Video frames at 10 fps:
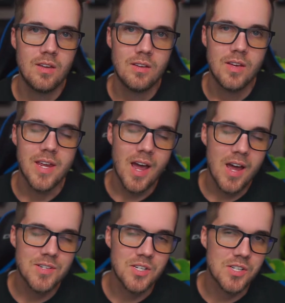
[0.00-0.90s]
Hey
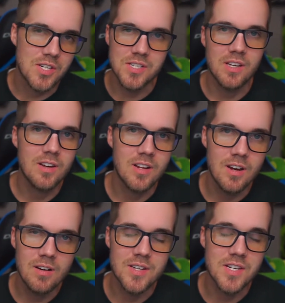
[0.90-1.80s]
guys, it's Excelion
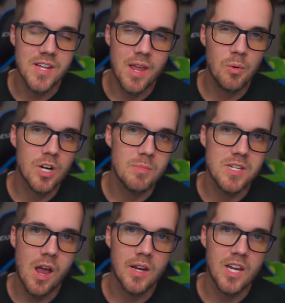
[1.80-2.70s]
here, and today we're going to be
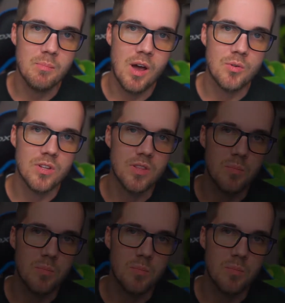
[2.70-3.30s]
talking about the